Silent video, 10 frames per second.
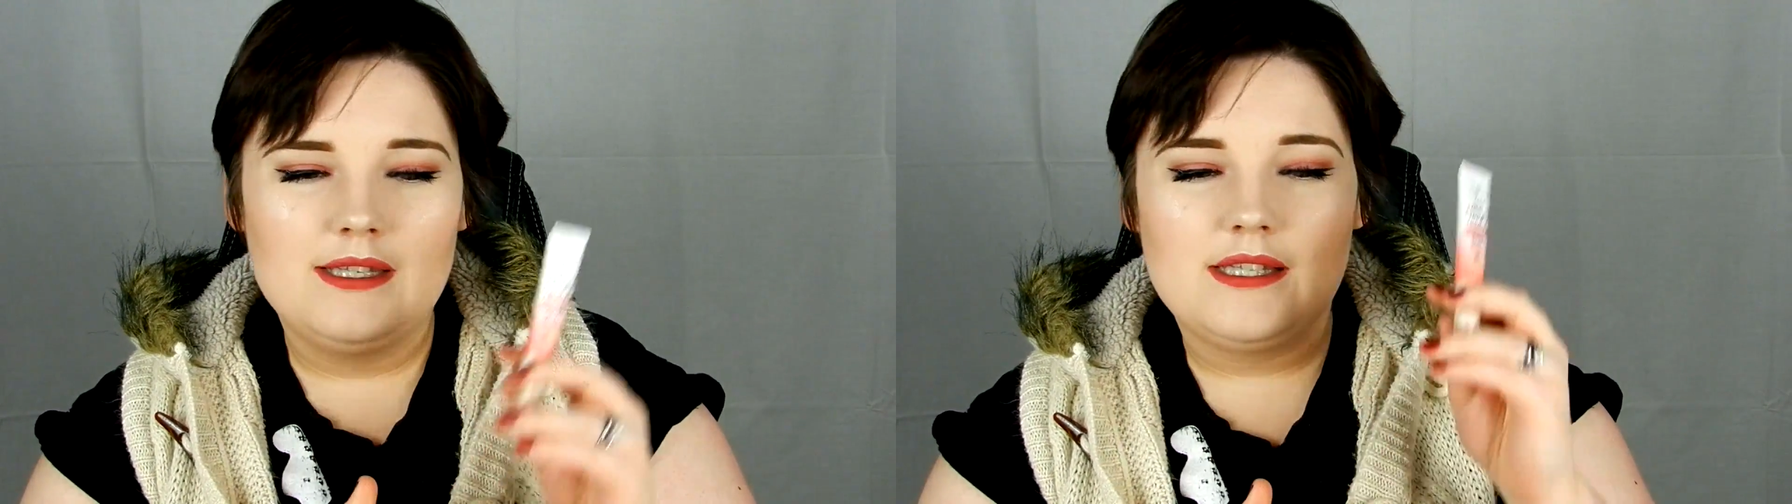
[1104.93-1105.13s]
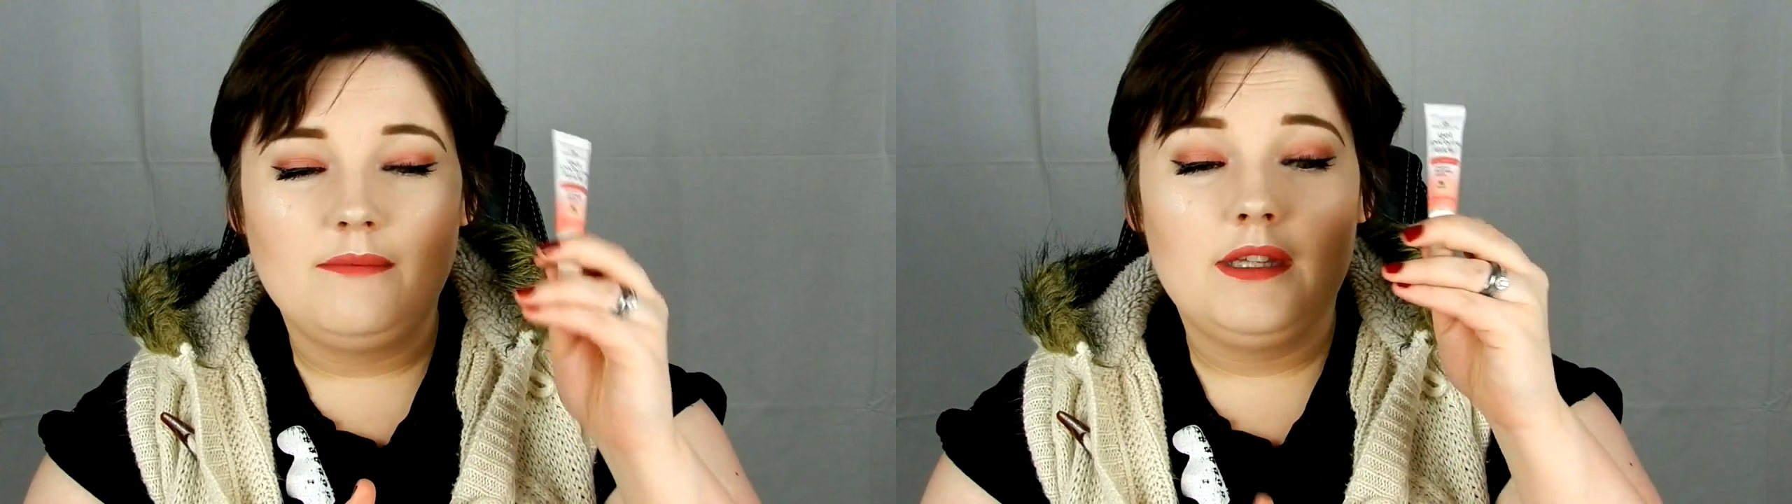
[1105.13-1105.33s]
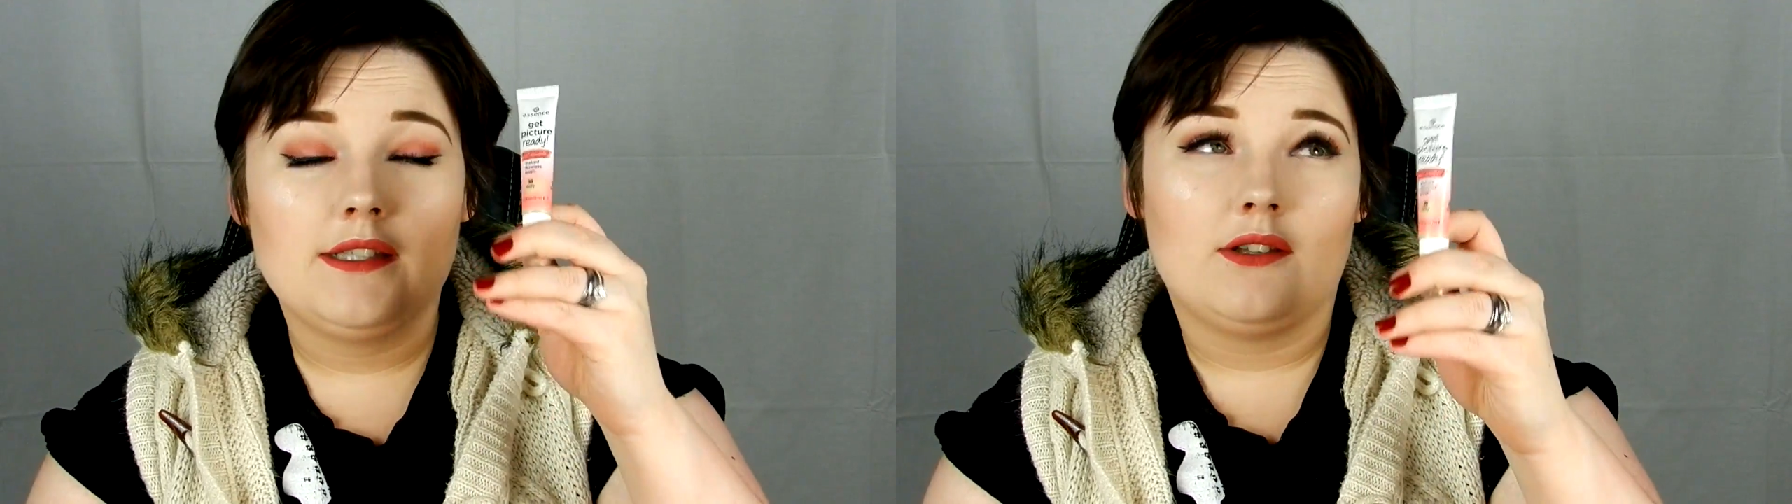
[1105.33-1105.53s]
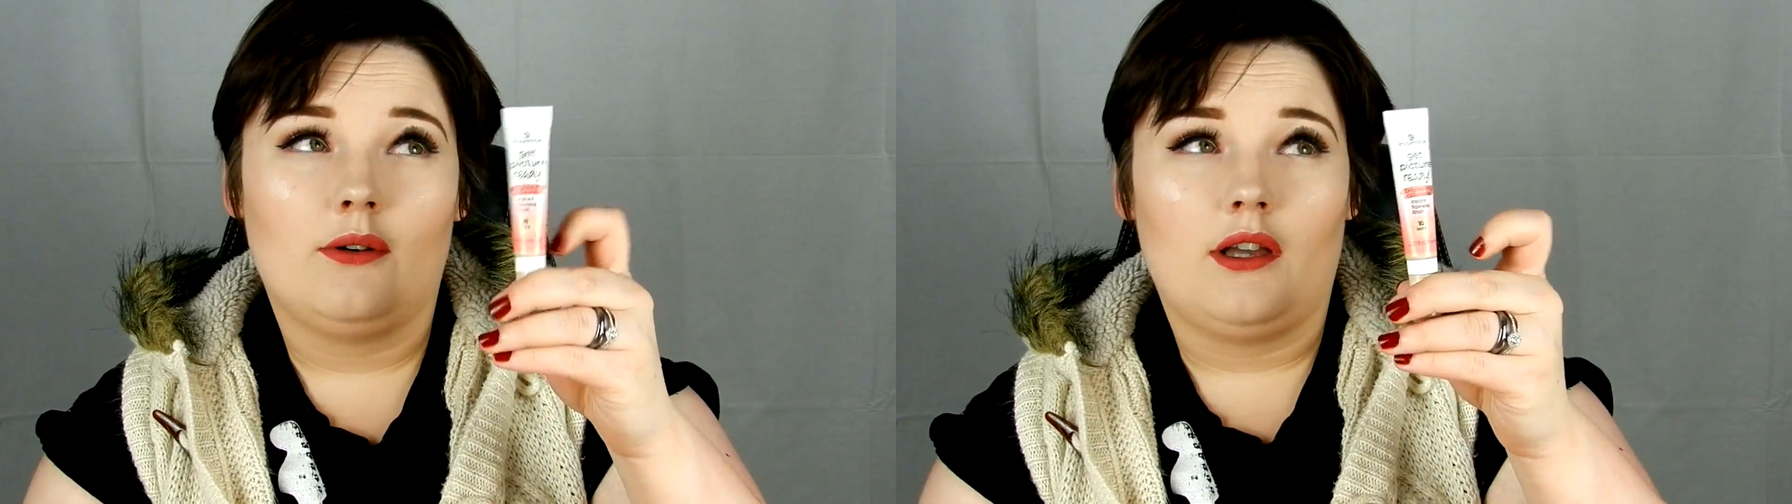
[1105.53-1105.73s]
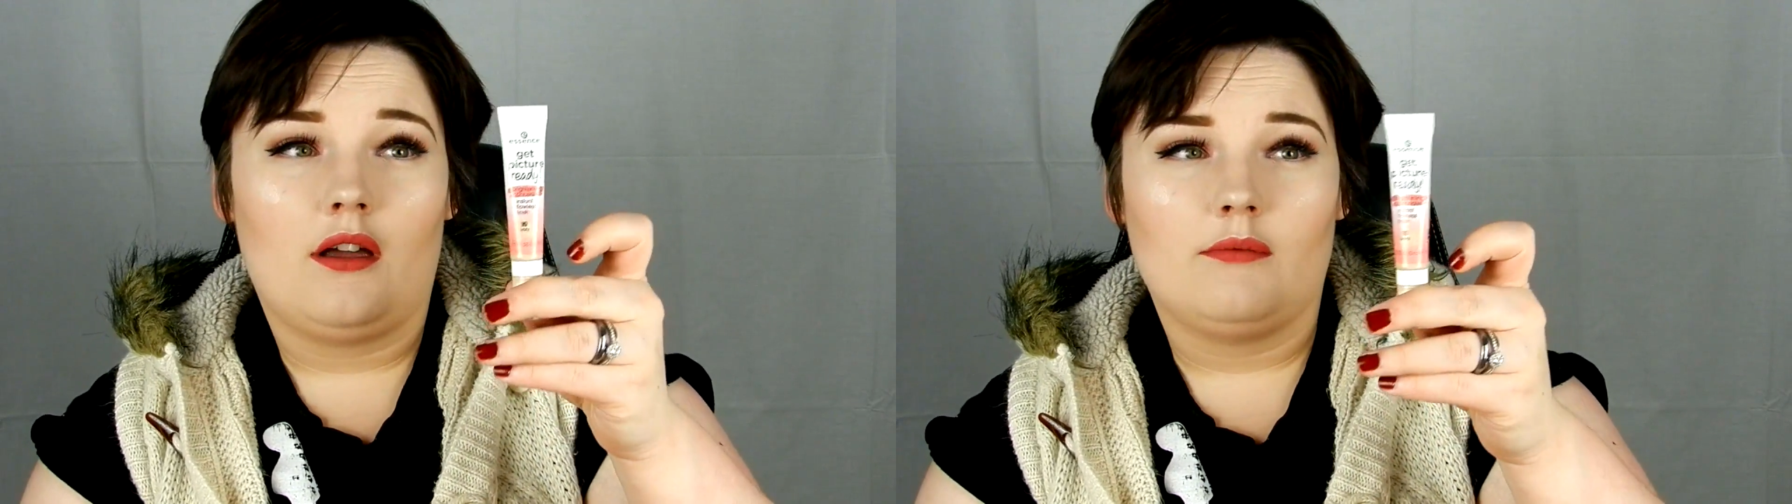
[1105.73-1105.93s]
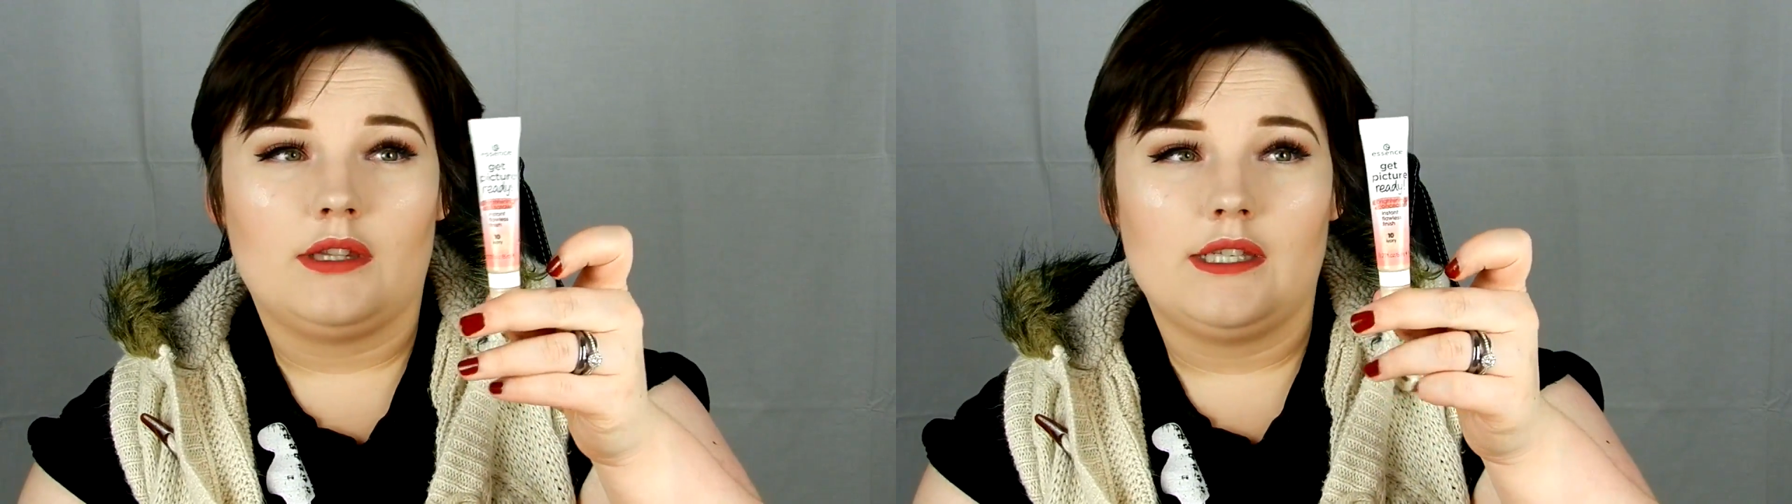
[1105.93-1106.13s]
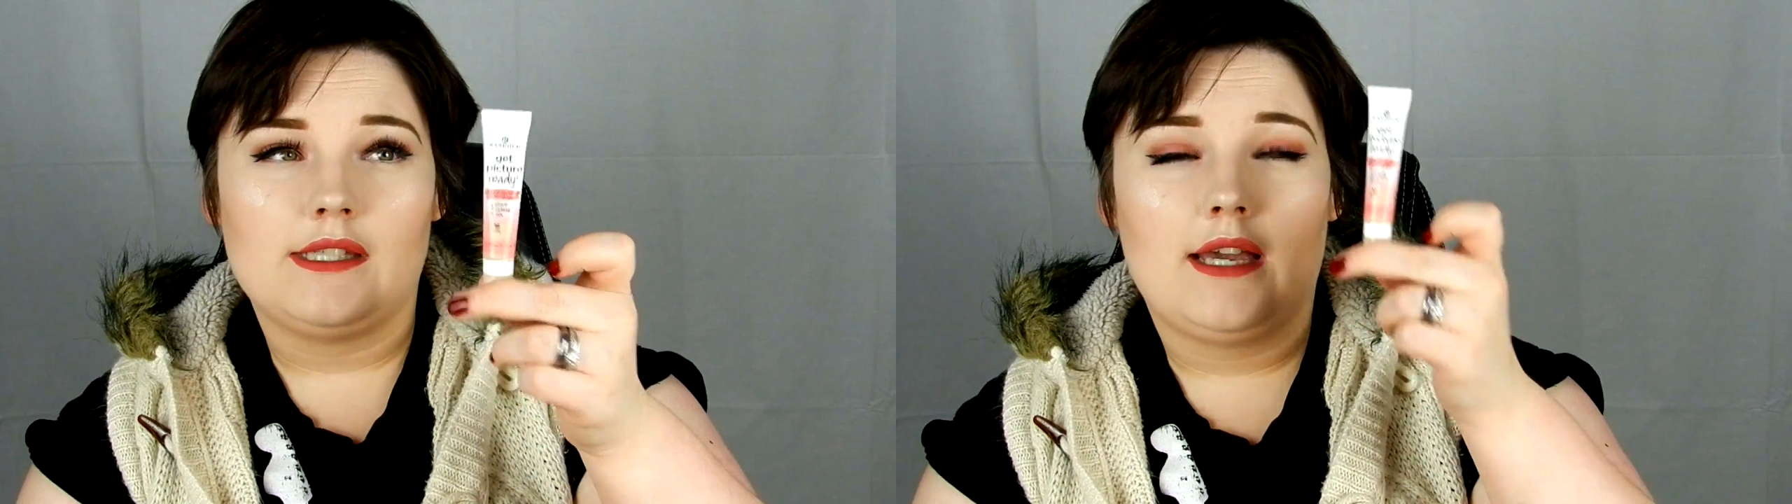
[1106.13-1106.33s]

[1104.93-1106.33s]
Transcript: Something's going on with this.